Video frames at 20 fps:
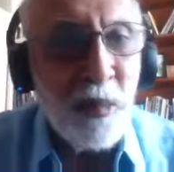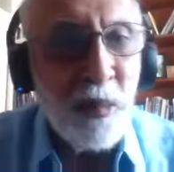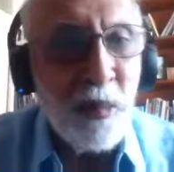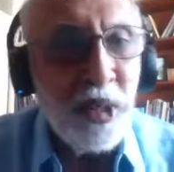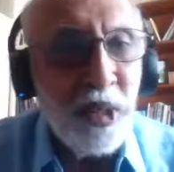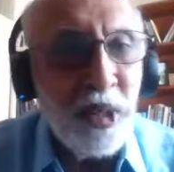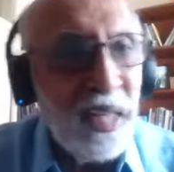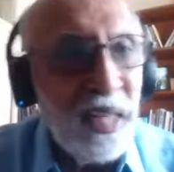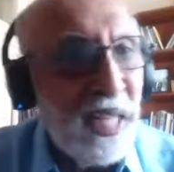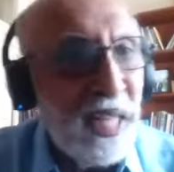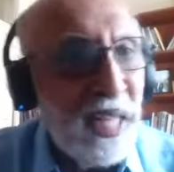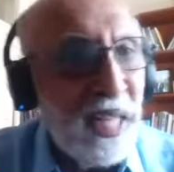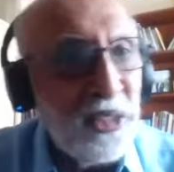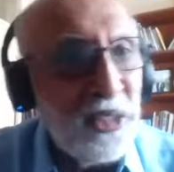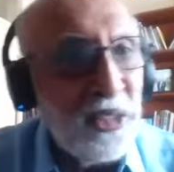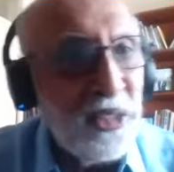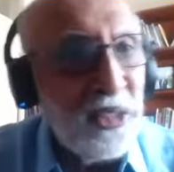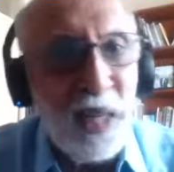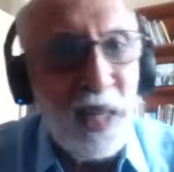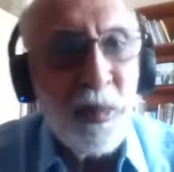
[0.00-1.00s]
a Lions
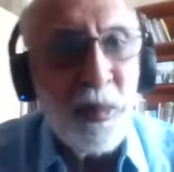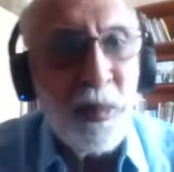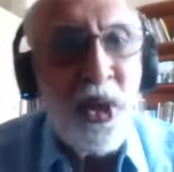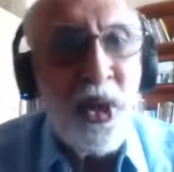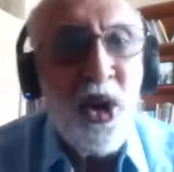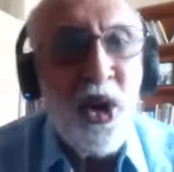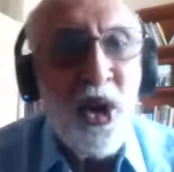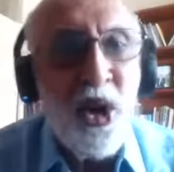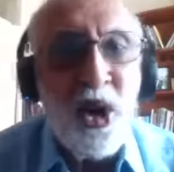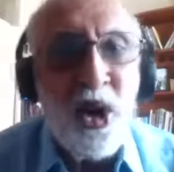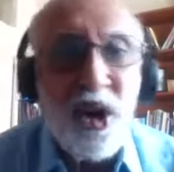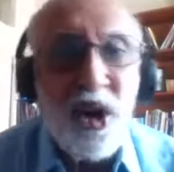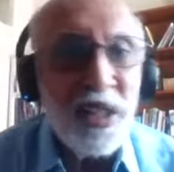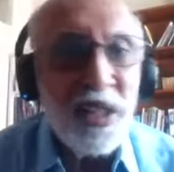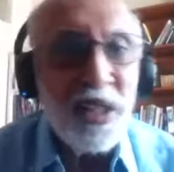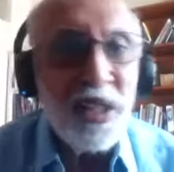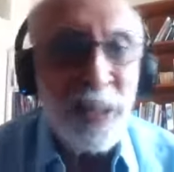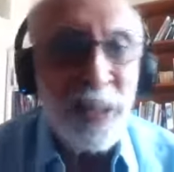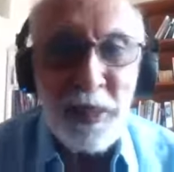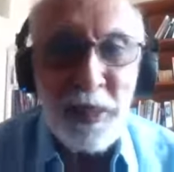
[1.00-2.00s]
club or some
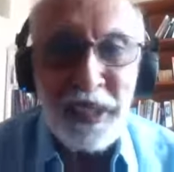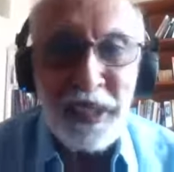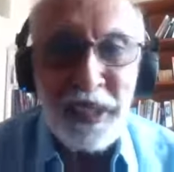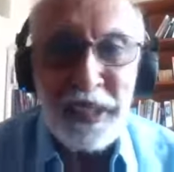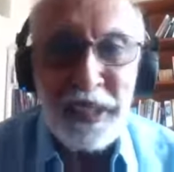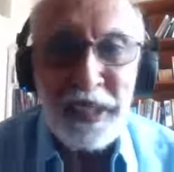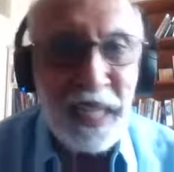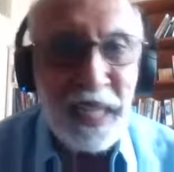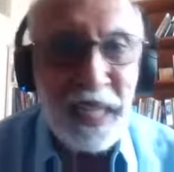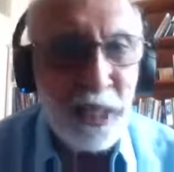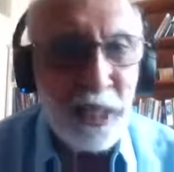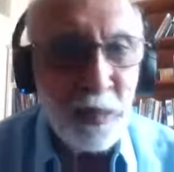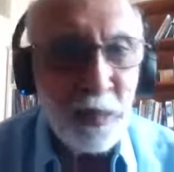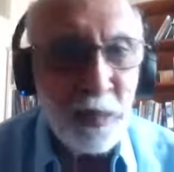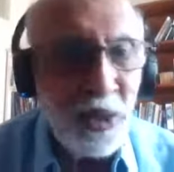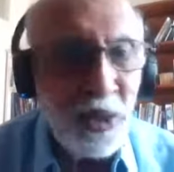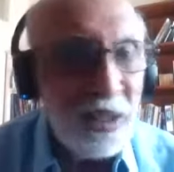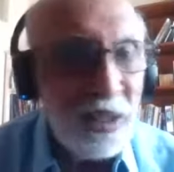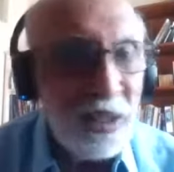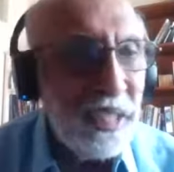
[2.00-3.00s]
other charitable
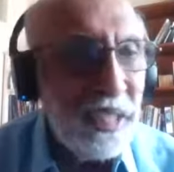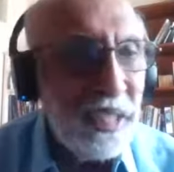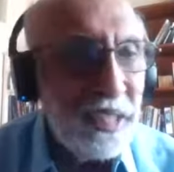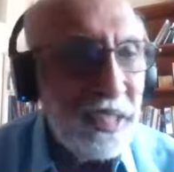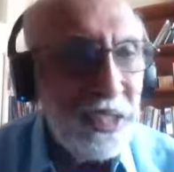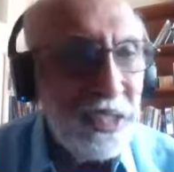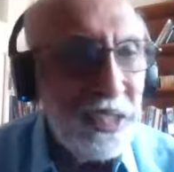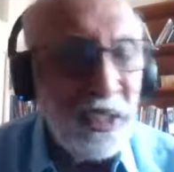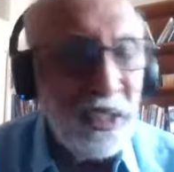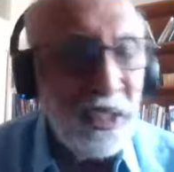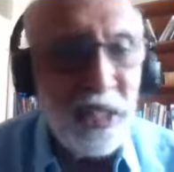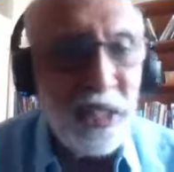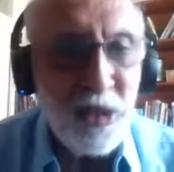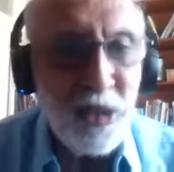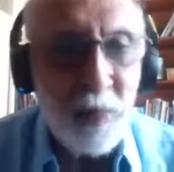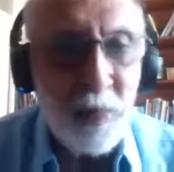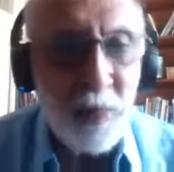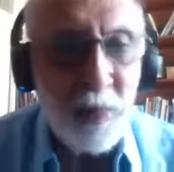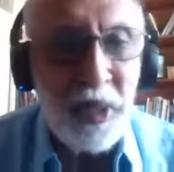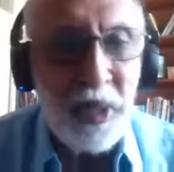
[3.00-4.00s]
organization that's
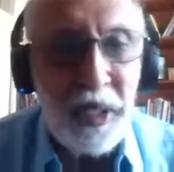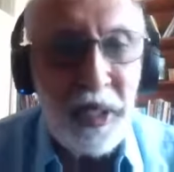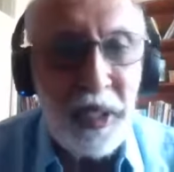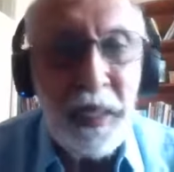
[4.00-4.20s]
operating.